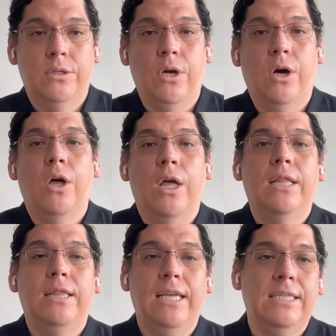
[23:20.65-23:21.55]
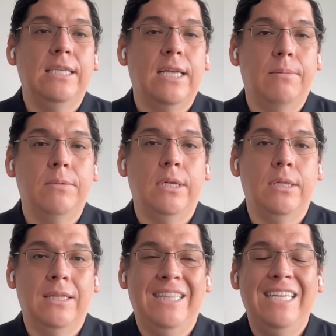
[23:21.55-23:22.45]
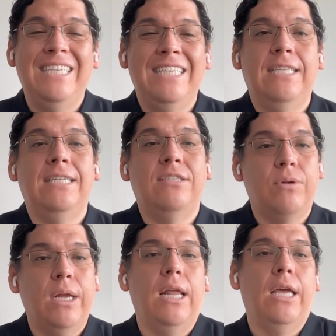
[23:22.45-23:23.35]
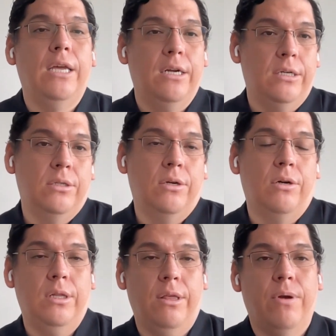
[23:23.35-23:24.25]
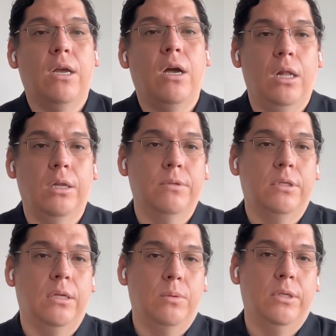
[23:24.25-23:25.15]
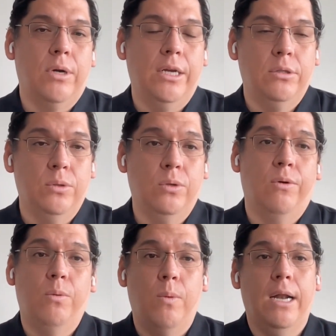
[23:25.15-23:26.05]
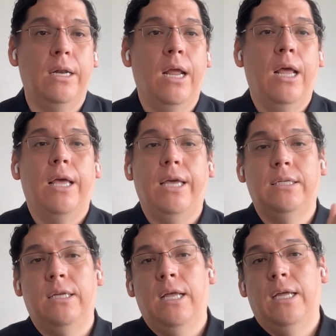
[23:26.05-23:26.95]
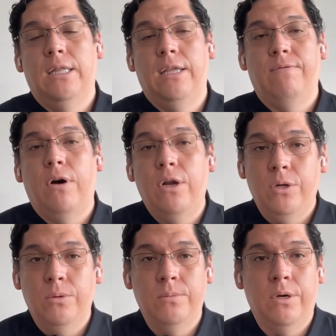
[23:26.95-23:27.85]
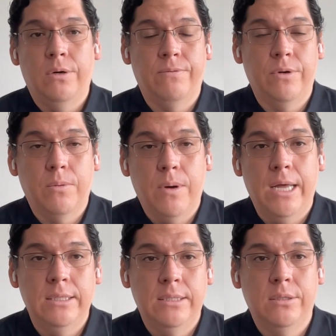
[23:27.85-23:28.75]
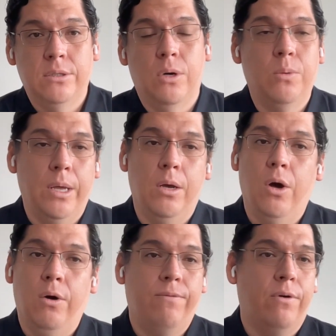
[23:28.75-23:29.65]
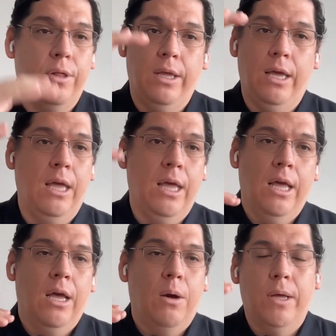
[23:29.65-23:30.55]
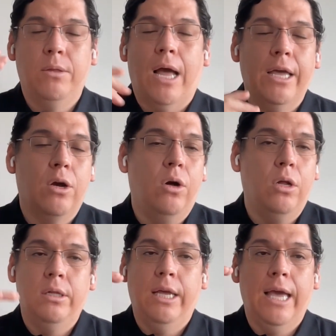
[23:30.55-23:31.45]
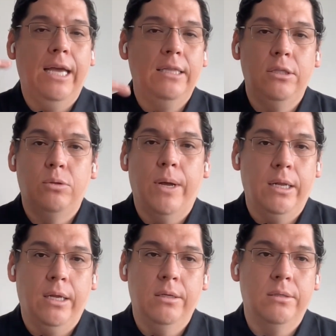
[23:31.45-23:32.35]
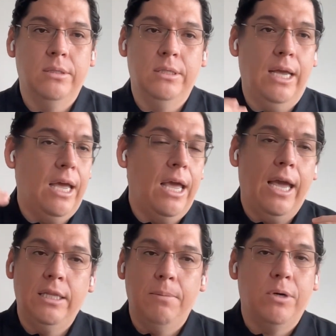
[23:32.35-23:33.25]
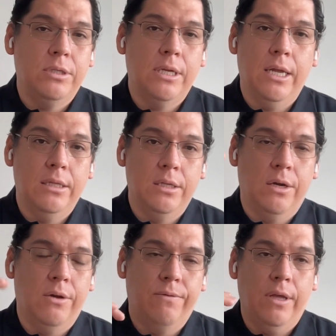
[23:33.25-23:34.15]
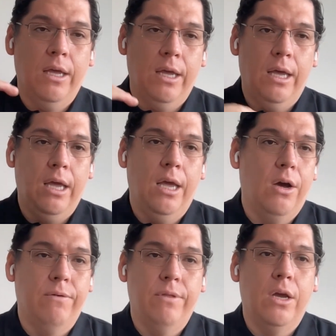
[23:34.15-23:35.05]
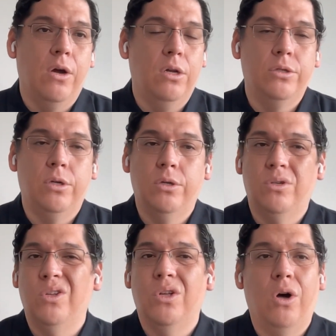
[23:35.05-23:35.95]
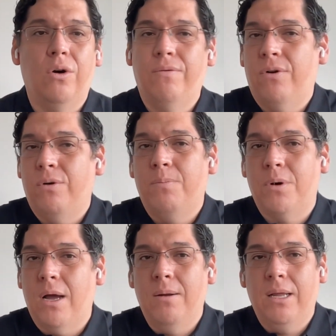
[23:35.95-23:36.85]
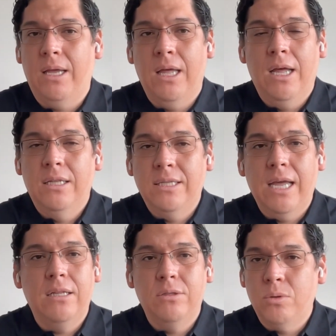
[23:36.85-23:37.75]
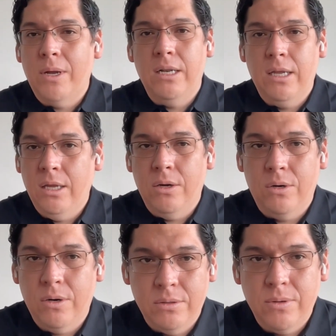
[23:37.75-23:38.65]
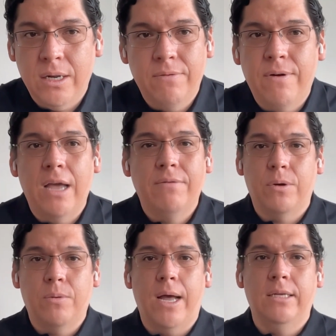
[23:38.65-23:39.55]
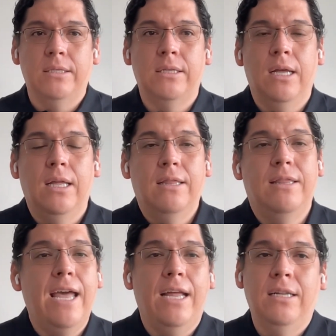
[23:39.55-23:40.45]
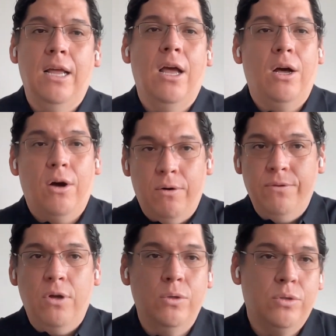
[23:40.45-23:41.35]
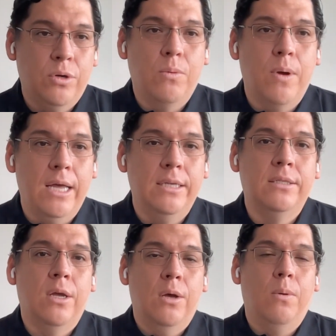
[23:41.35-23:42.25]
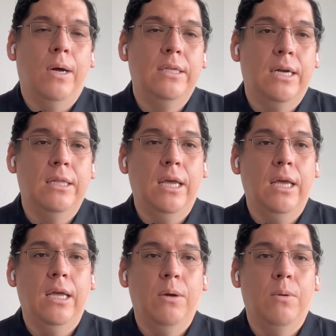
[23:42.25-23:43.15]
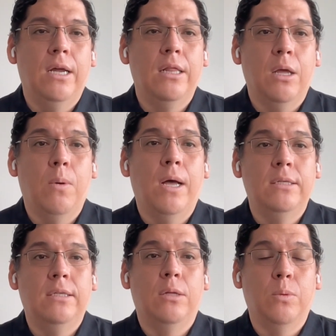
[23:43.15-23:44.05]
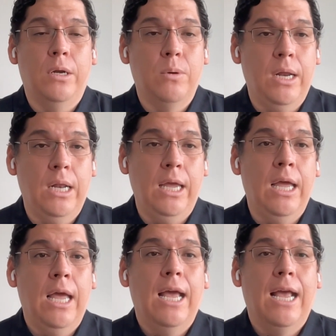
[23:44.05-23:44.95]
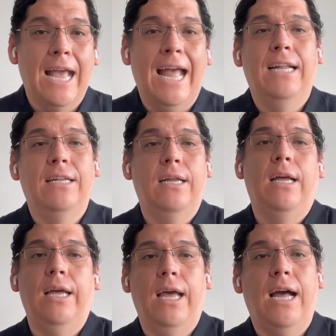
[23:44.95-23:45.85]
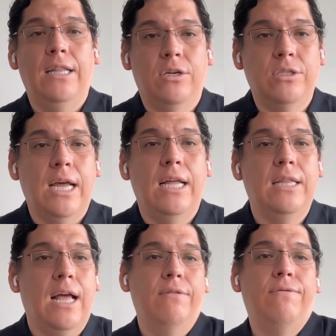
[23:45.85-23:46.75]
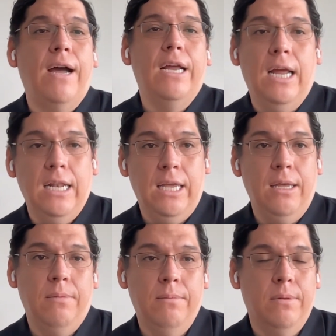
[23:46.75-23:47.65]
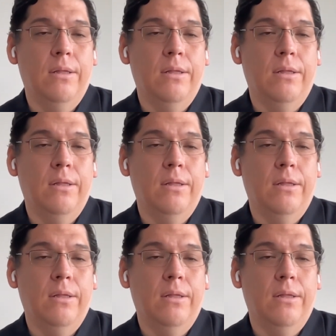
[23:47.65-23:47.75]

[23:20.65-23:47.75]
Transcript: So this is the three layers or the three columns that we try to do. One is the volume of requests. So we go for what I call the 80-20. The 80% of the calls should go for probably 10, 20, or 25 requests. Then of those requests, what are the ones that we really can understand? And finally,